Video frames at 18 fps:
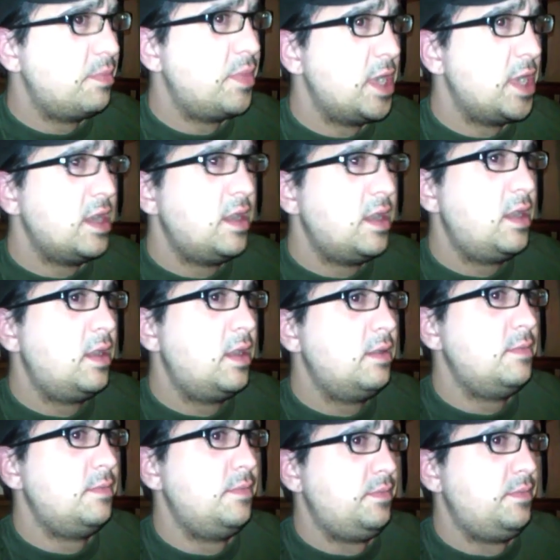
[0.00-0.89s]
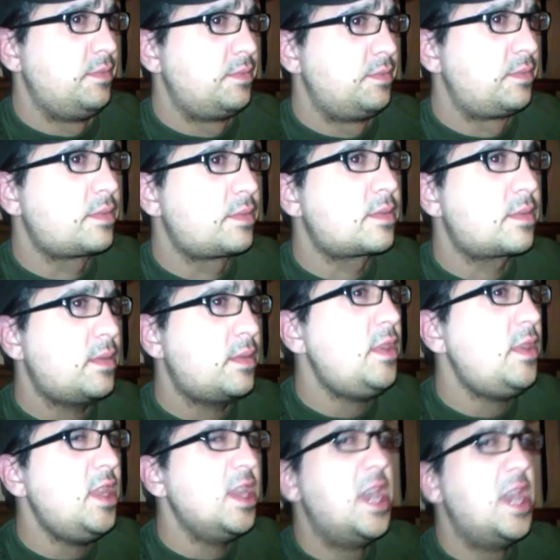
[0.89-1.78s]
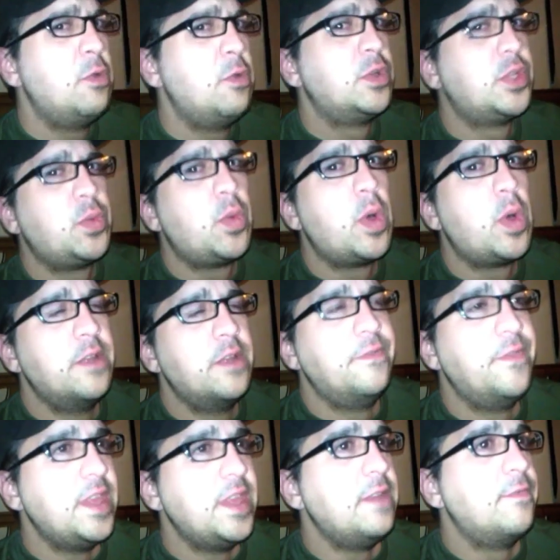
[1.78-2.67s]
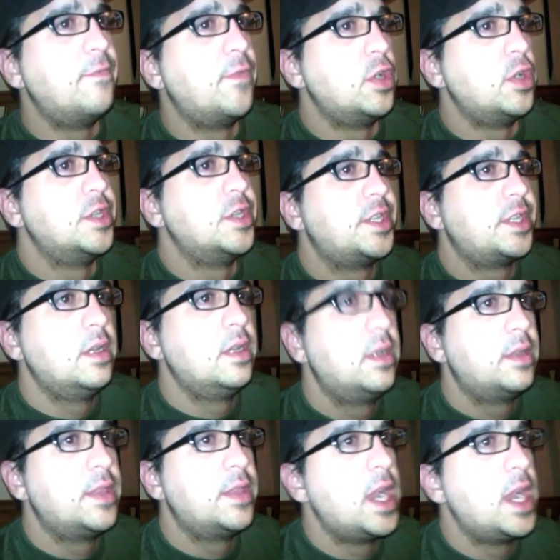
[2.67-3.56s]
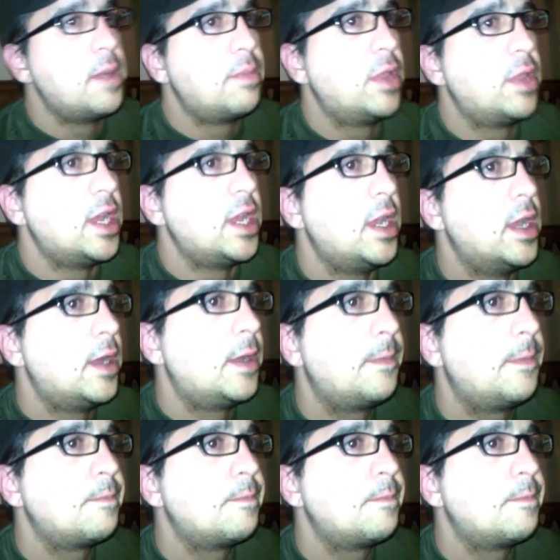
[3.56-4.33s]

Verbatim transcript: but it was one of the first that I played.